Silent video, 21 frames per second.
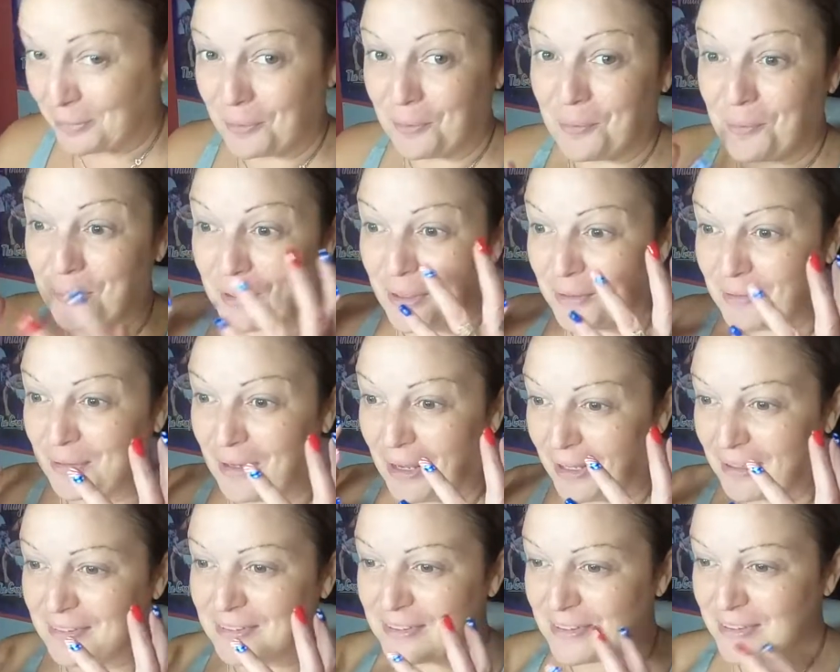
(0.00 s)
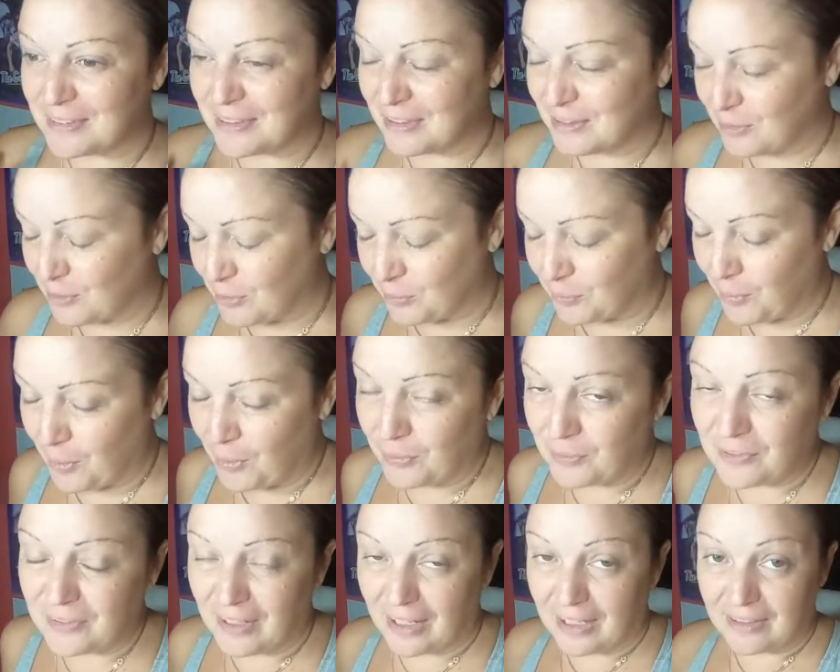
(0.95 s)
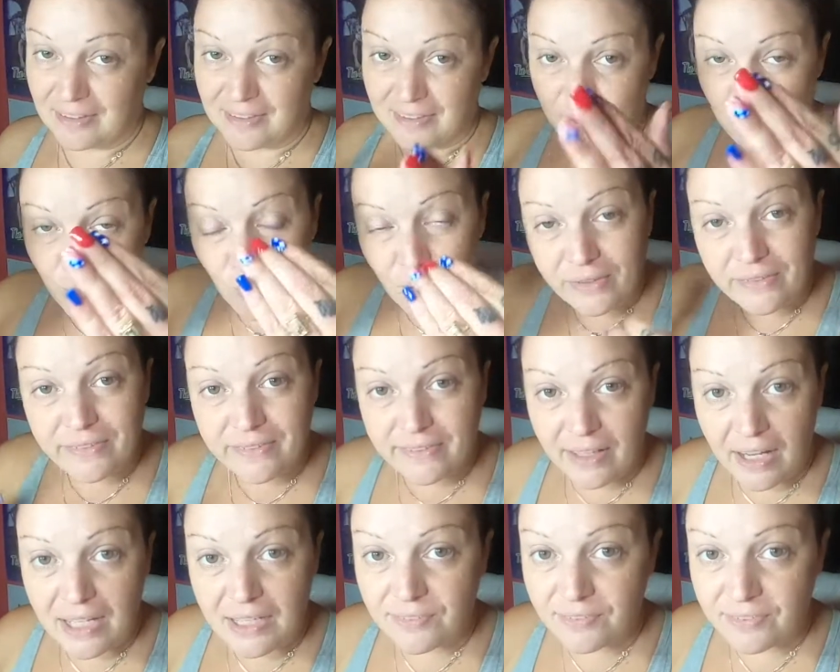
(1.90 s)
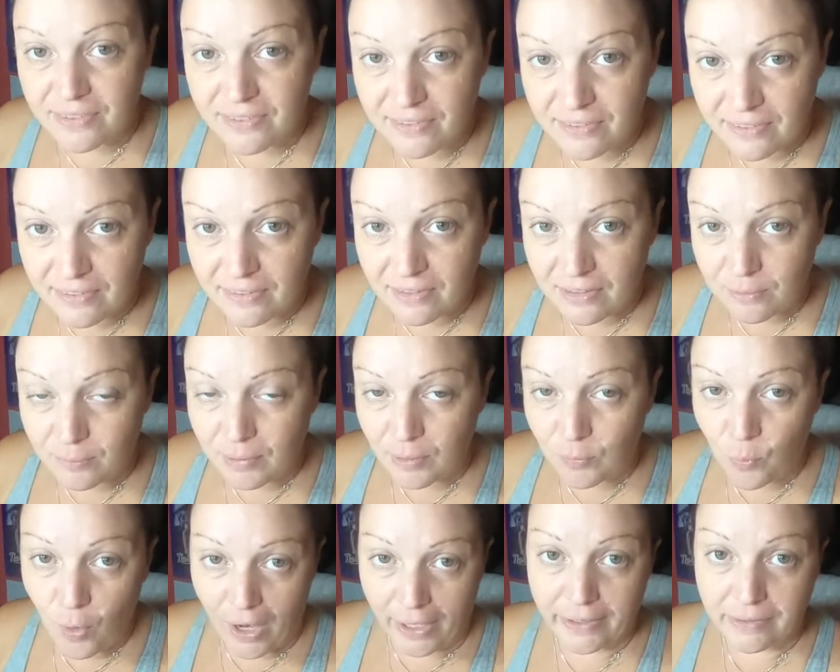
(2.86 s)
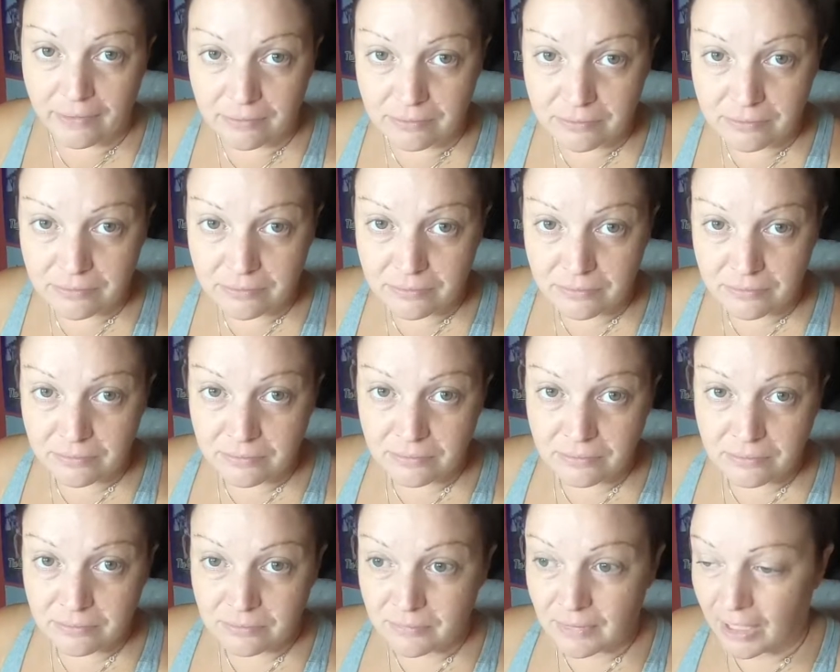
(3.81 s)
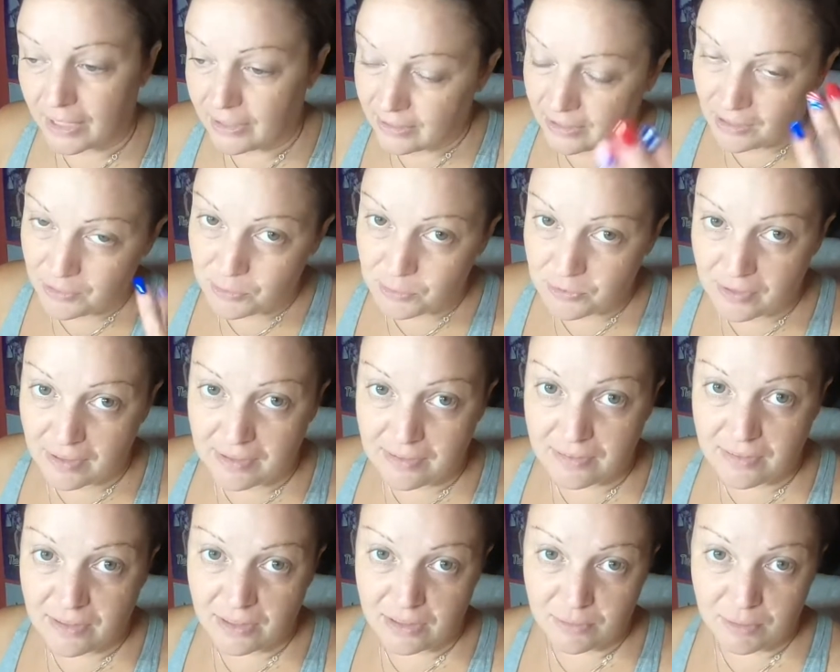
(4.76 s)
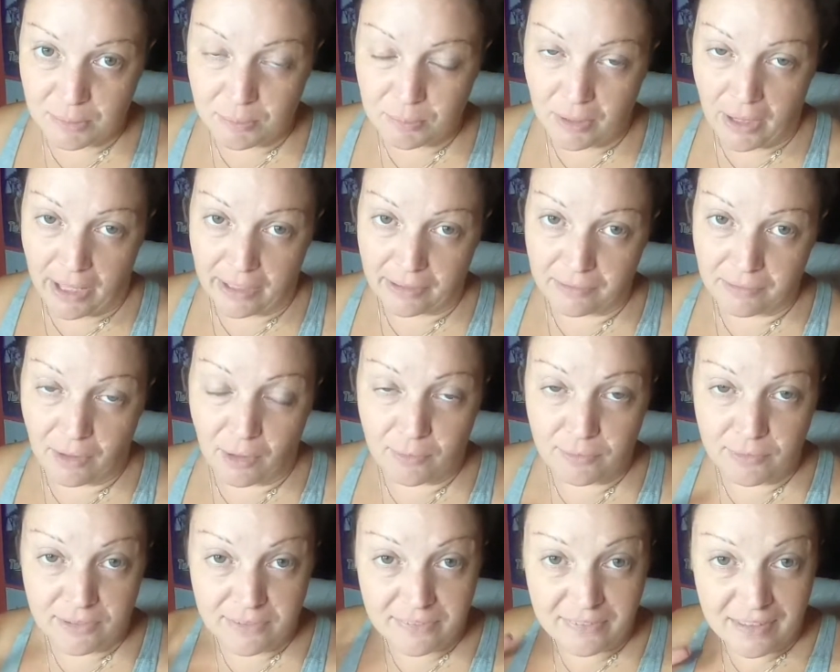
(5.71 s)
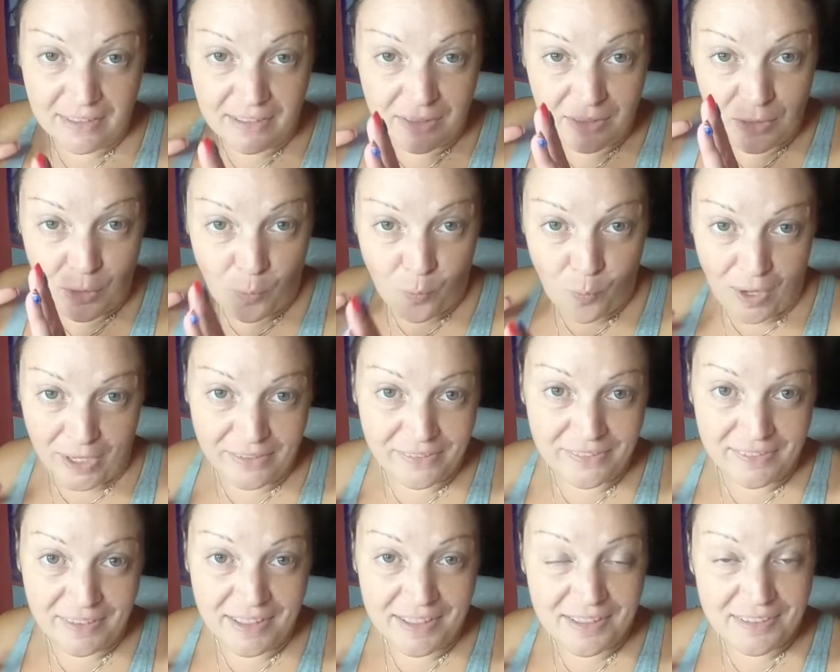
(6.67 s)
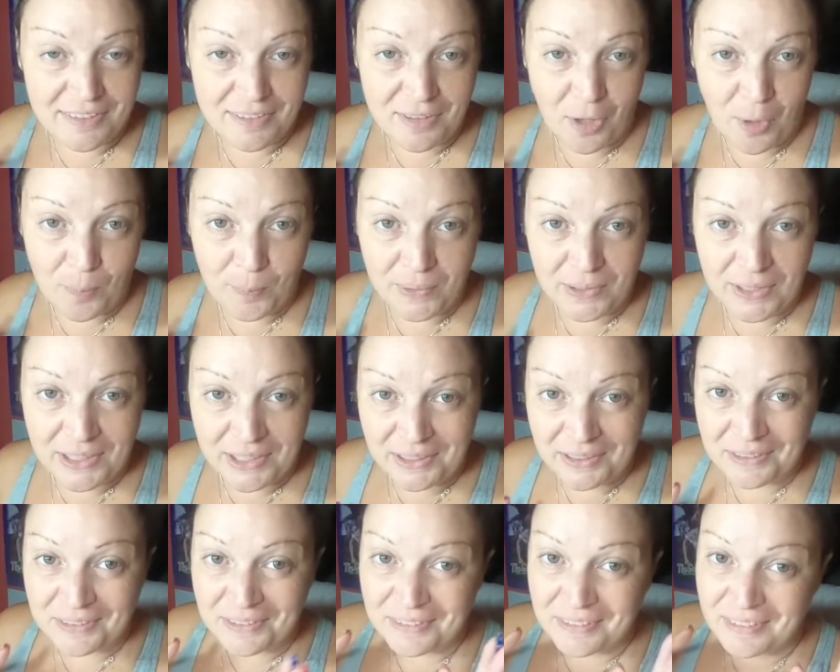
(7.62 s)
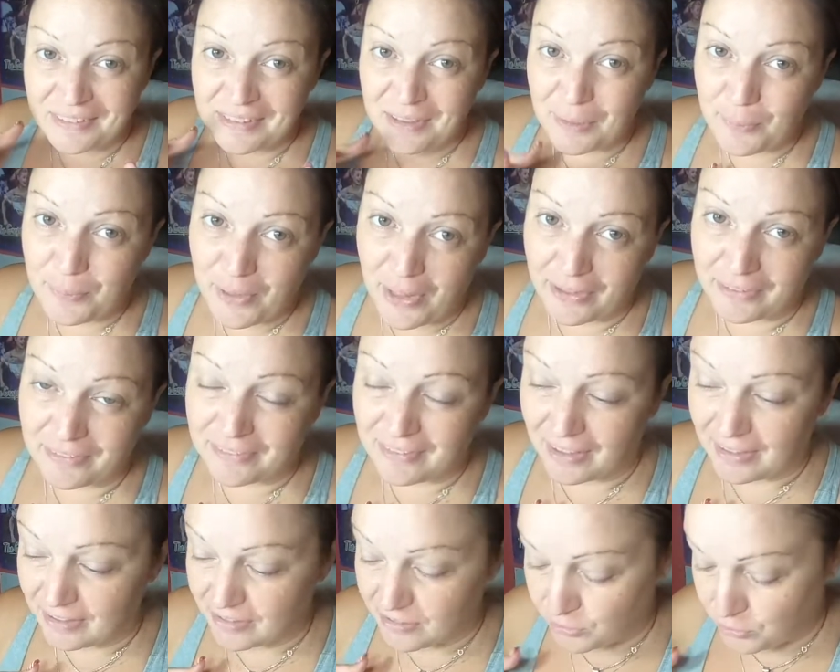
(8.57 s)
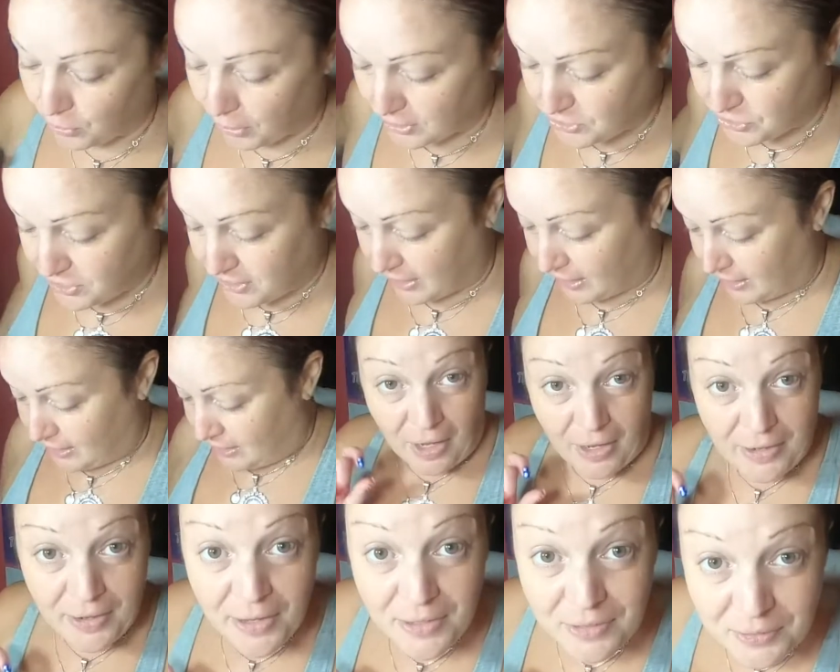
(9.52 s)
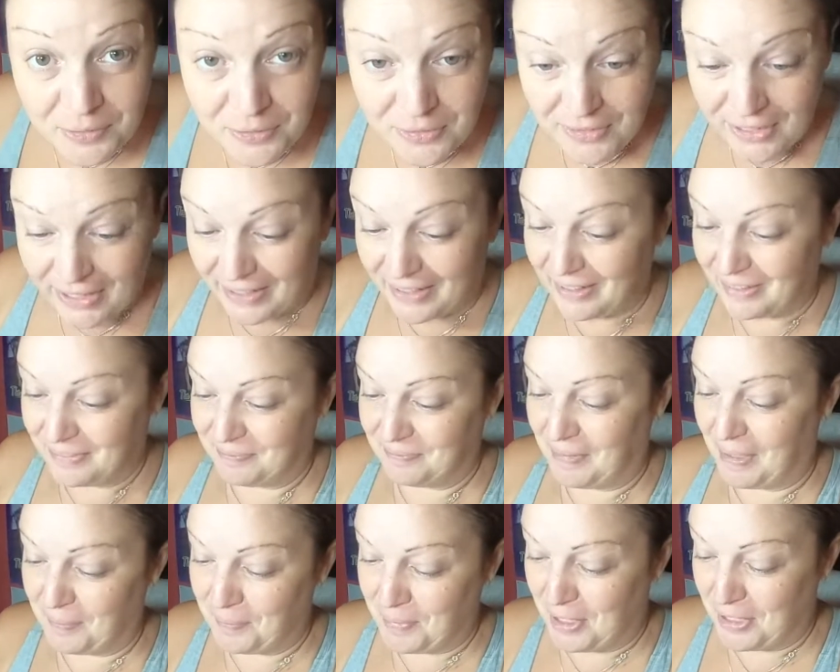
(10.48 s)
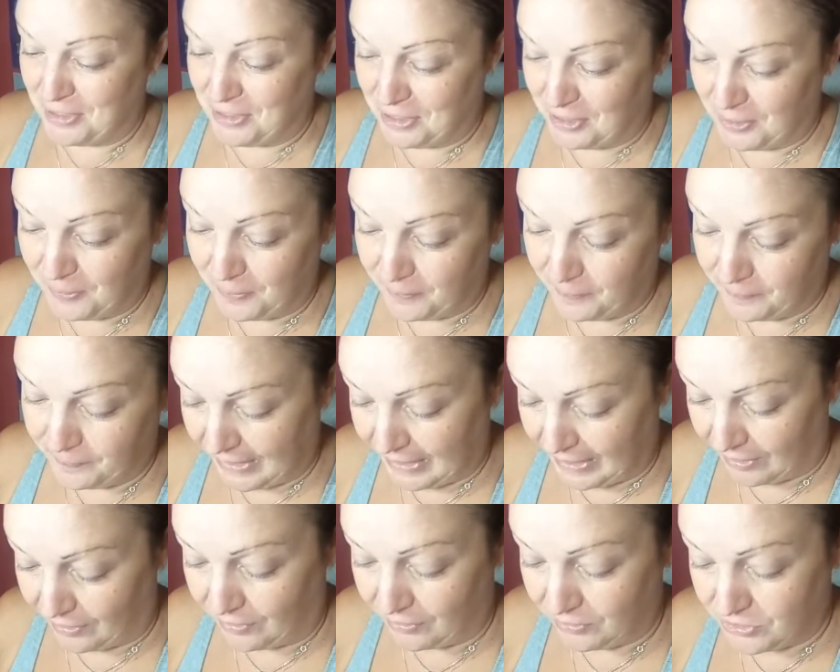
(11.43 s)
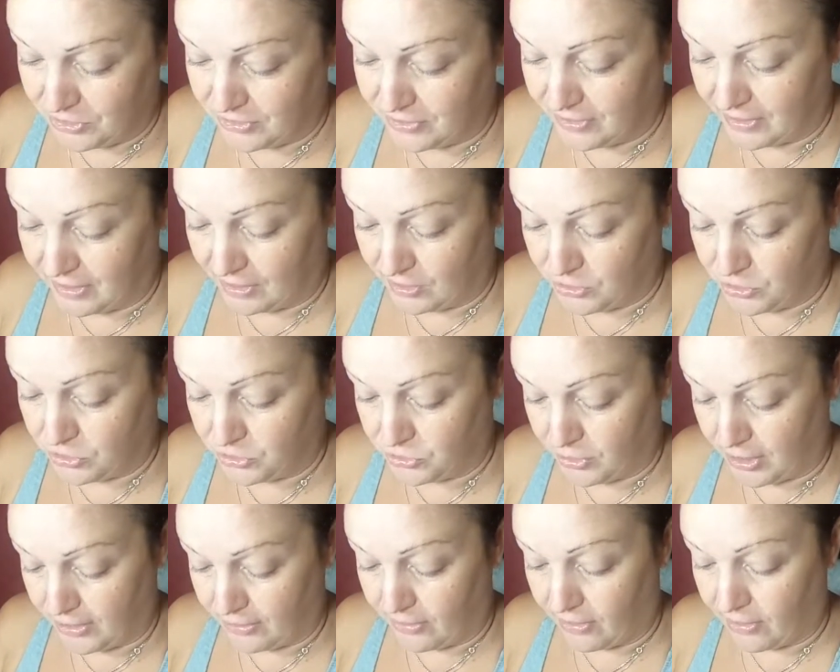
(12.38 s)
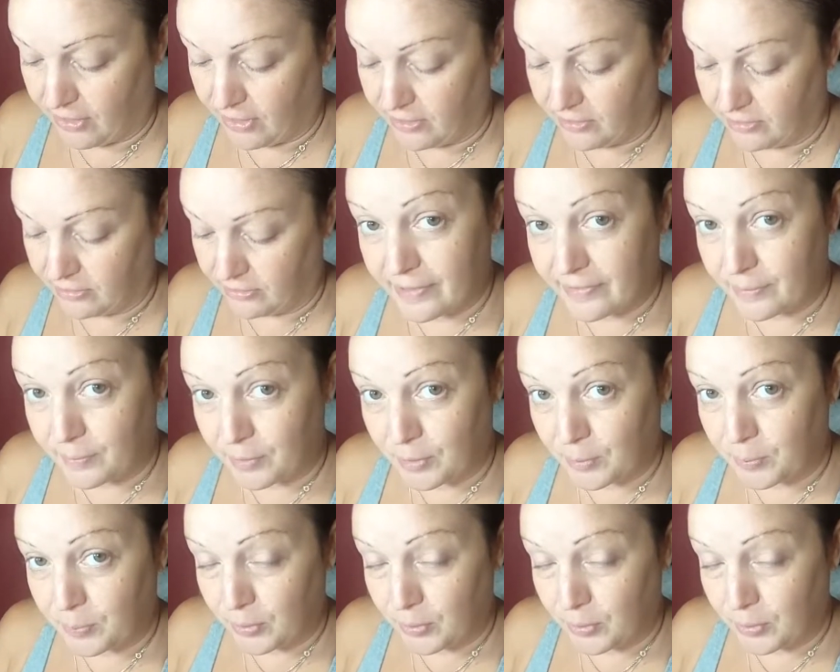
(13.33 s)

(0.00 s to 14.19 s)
you don't want to accidentally do the wrong side. See, one side of this is going to be white and the other side is going to be black. Obviously, the white side is comedy the black side is tragedy. Another thing I'm gonna do here, just to get a straight line, is I'm gonna